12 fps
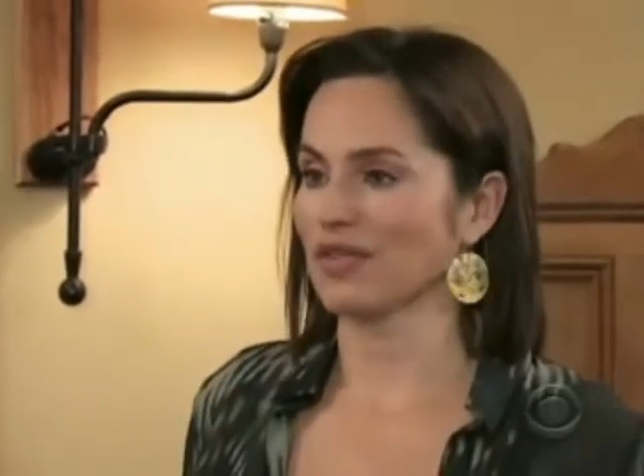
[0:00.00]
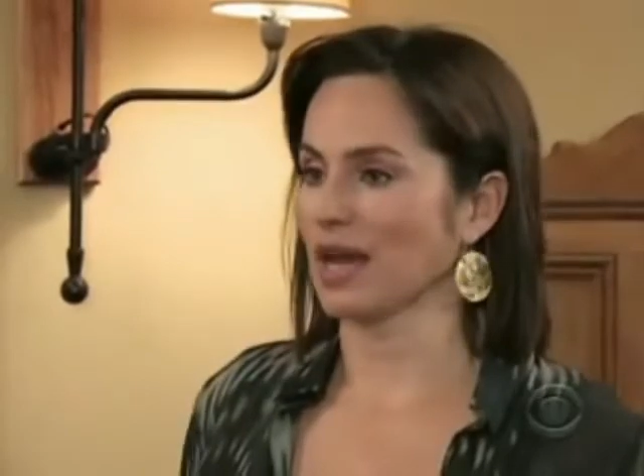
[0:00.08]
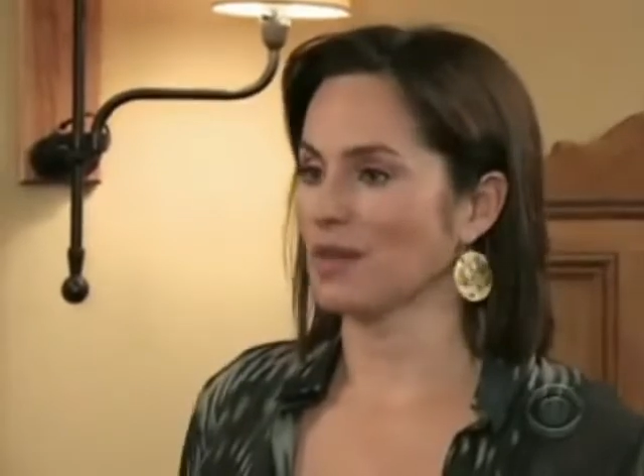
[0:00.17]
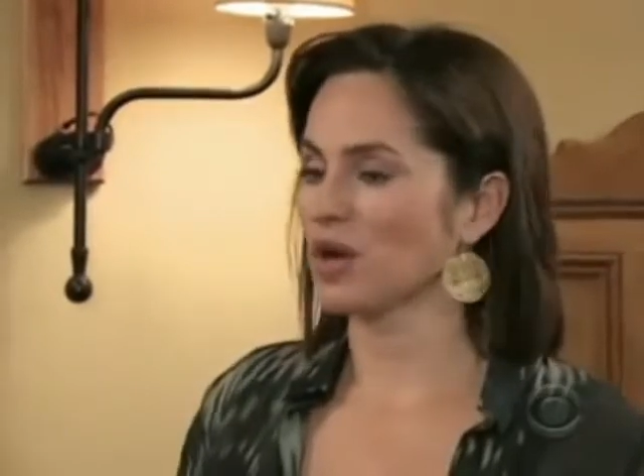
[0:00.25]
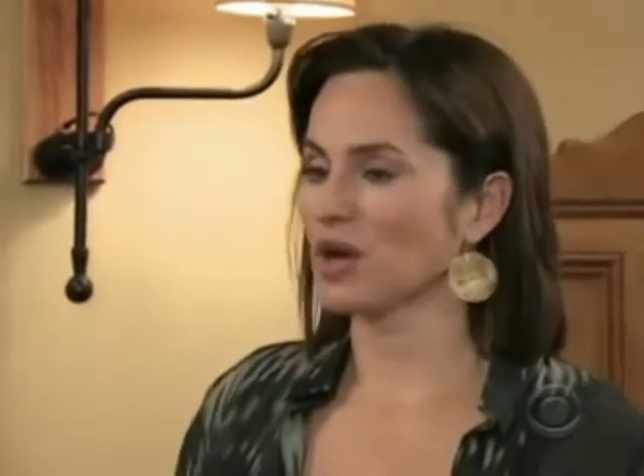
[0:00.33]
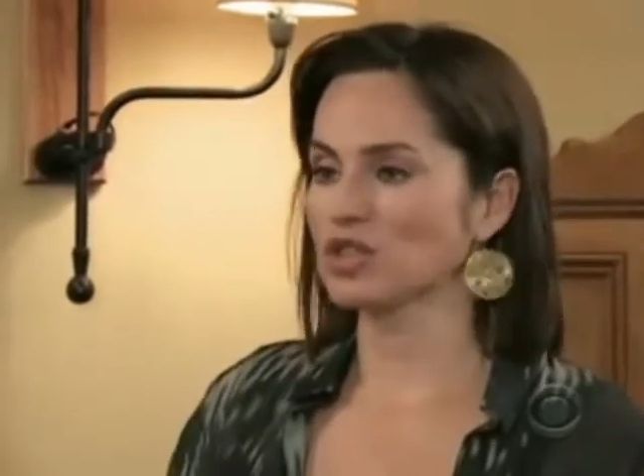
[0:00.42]
and
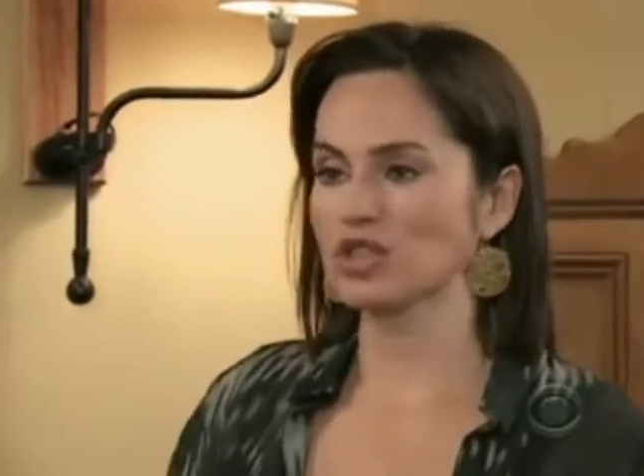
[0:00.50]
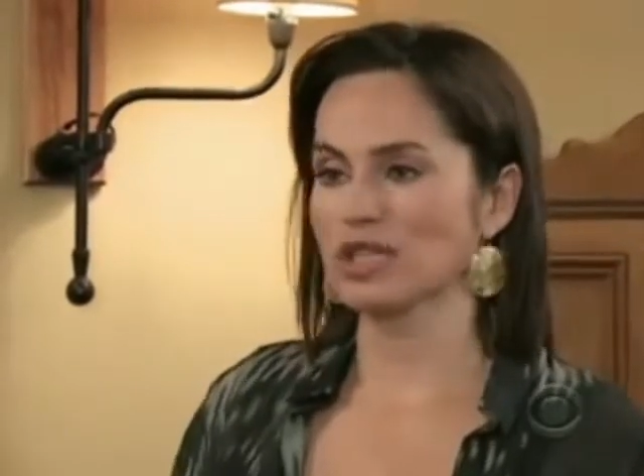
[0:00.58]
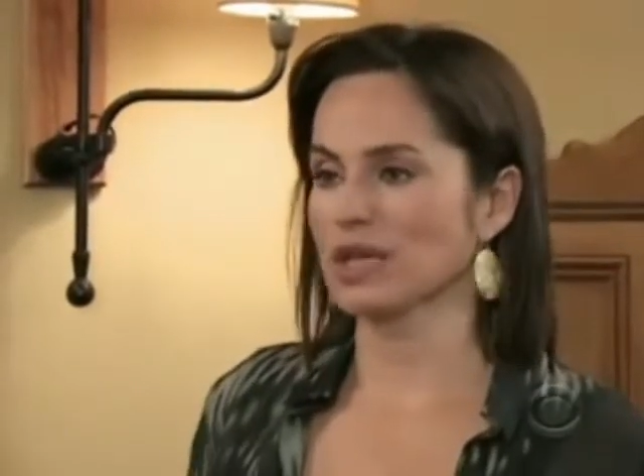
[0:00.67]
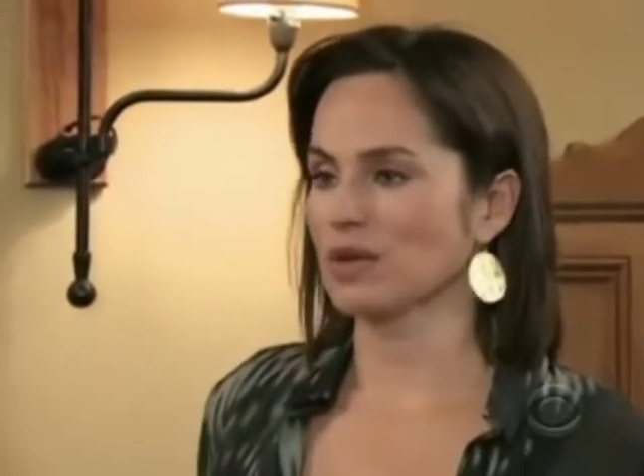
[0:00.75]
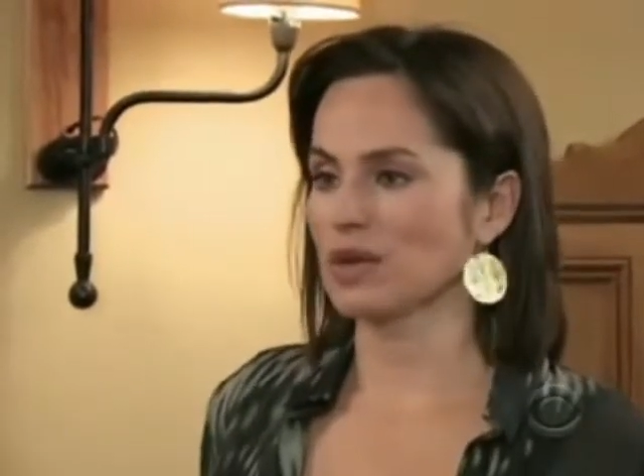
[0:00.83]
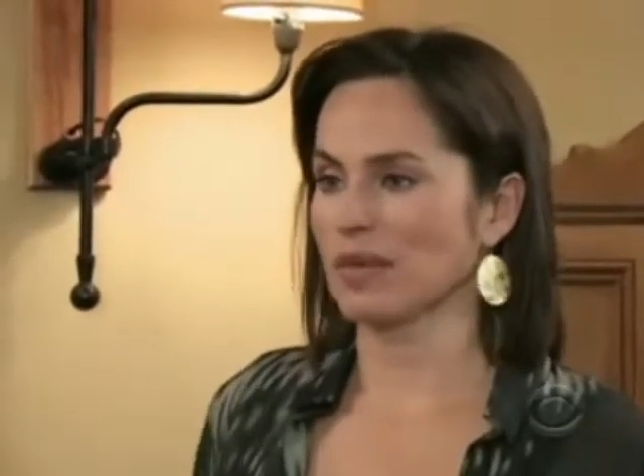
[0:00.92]
I barge in
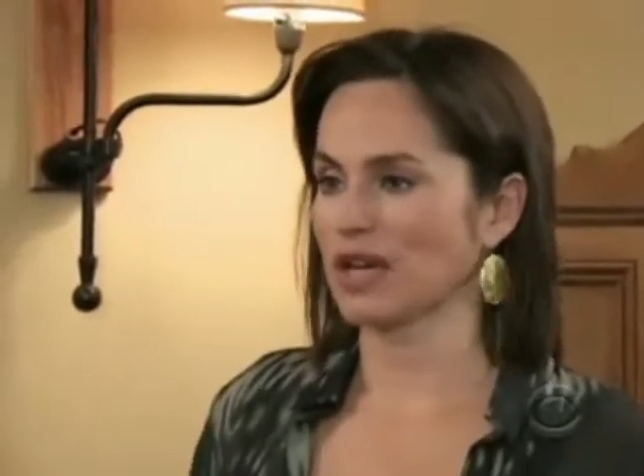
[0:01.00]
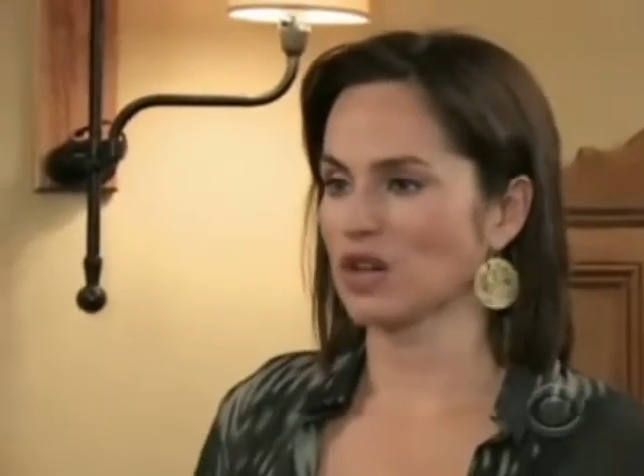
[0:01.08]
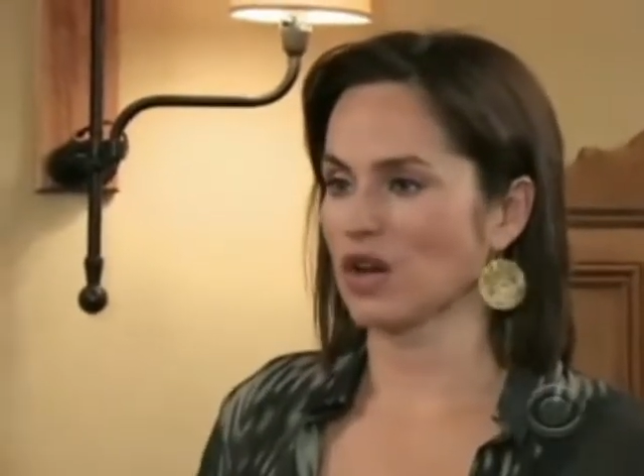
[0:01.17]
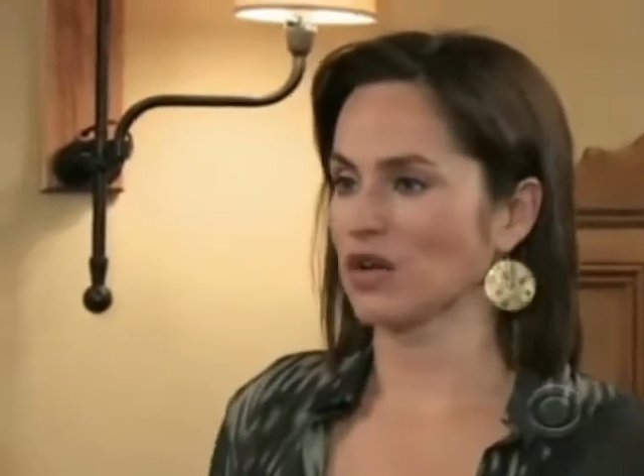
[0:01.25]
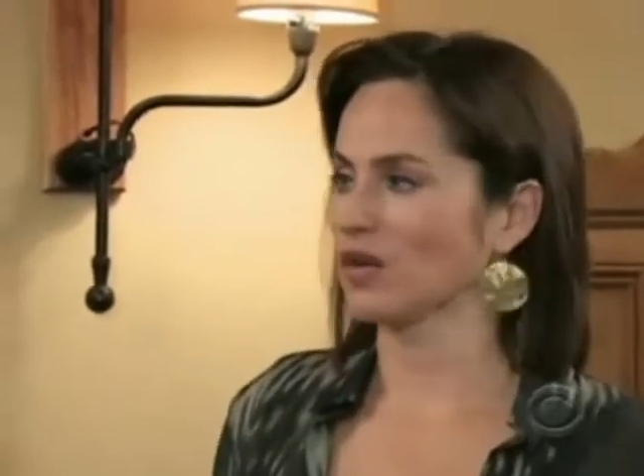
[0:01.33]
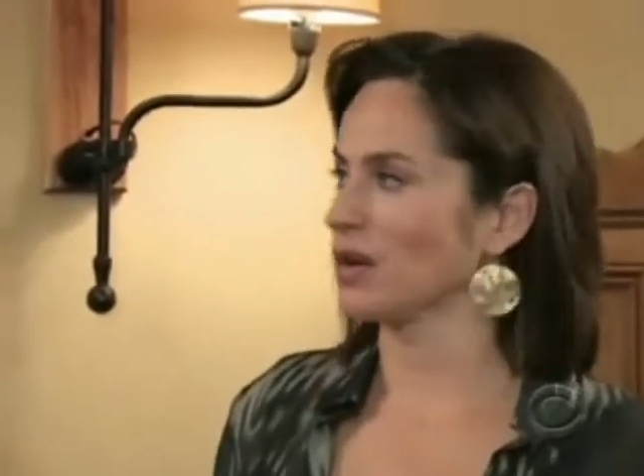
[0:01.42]
here with my
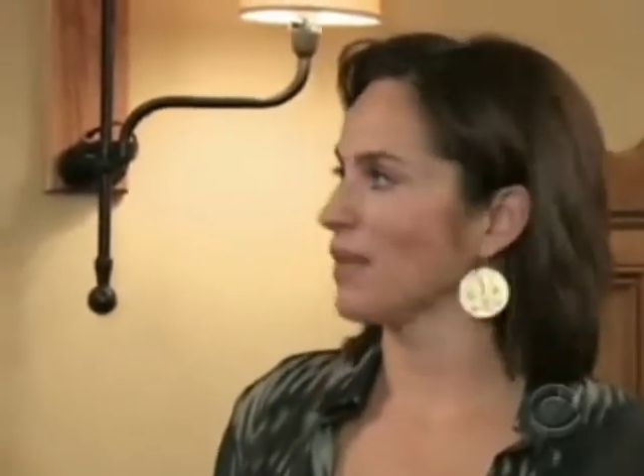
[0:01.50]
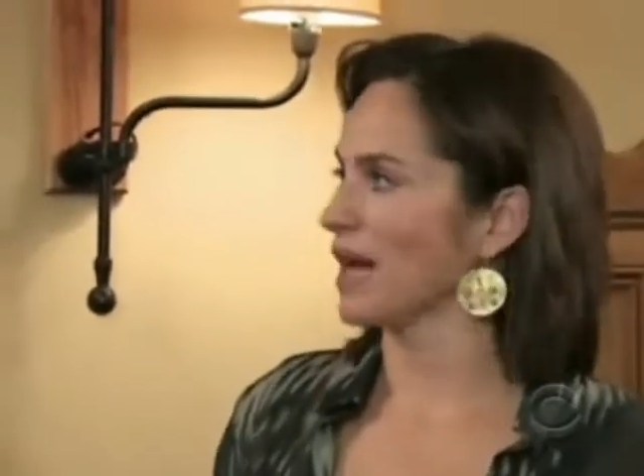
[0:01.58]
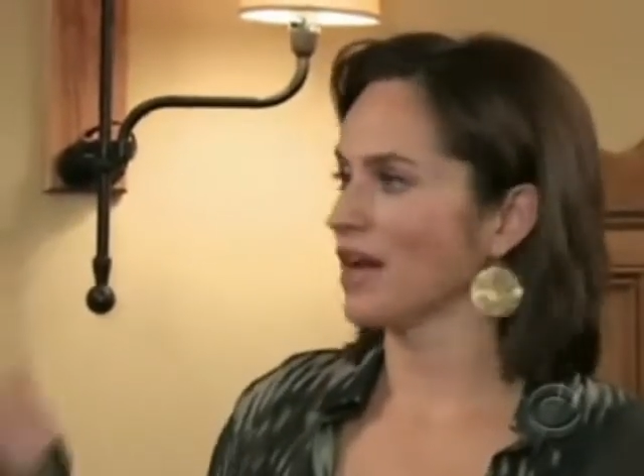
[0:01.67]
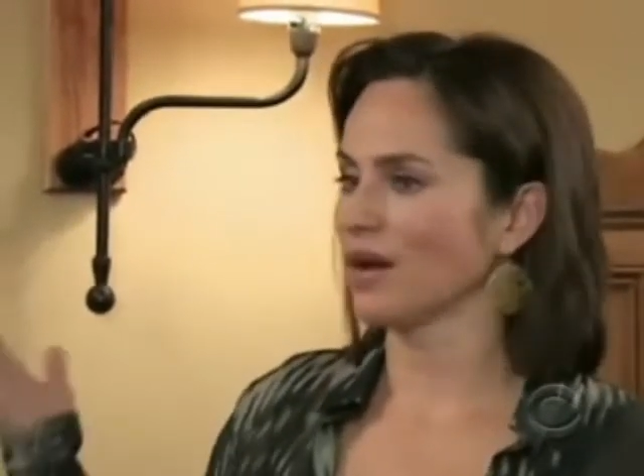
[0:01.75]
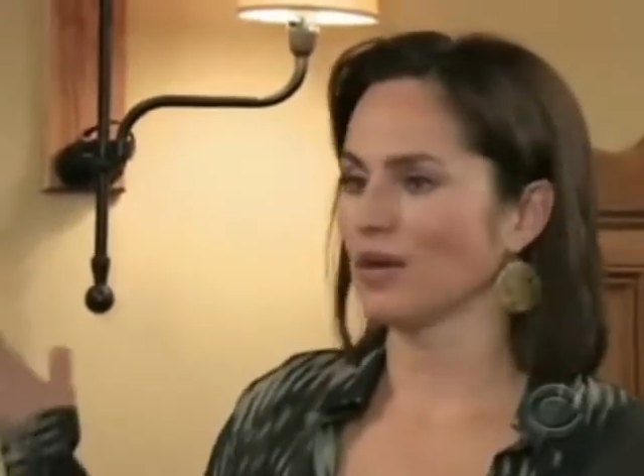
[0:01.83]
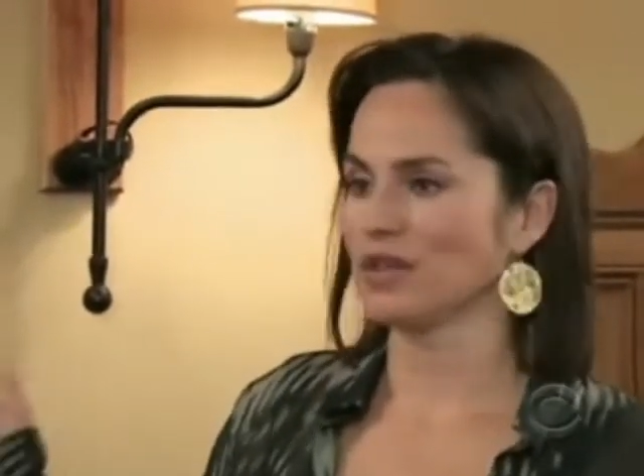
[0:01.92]
daughter and my
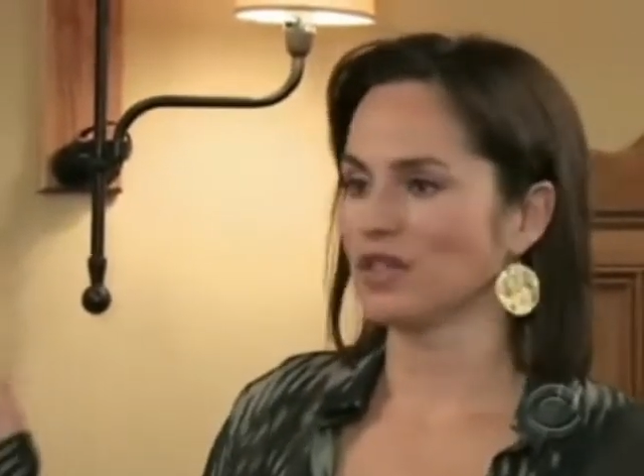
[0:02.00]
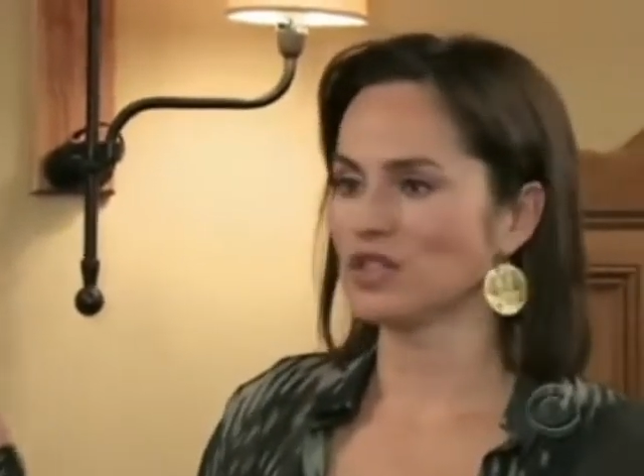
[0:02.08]
health